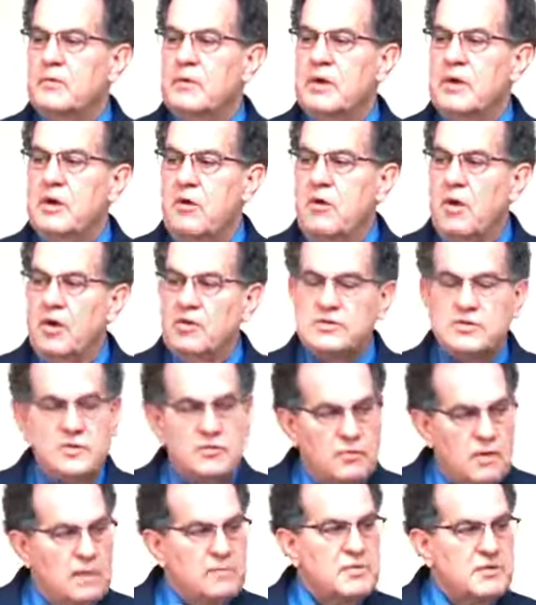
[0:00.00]
you know,
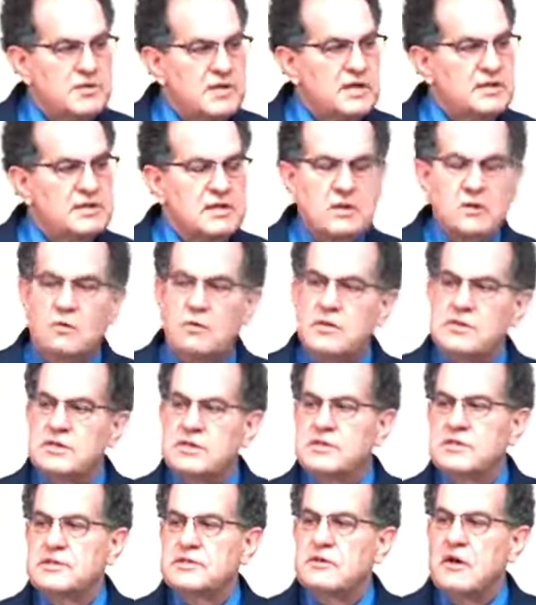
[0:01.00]
also represents the Lord
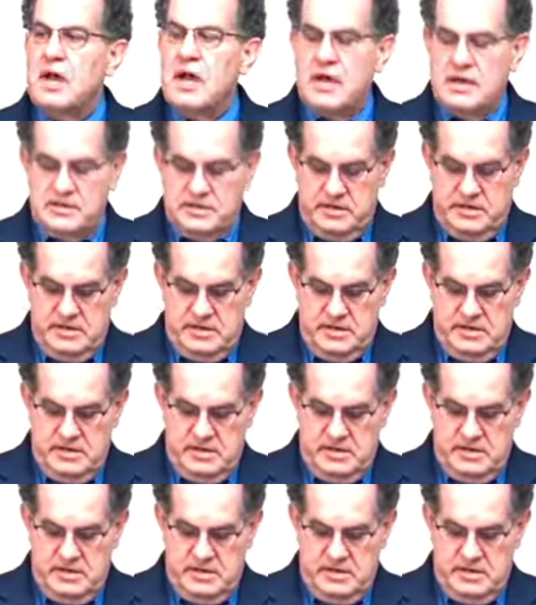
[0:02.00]
Jesus Christ.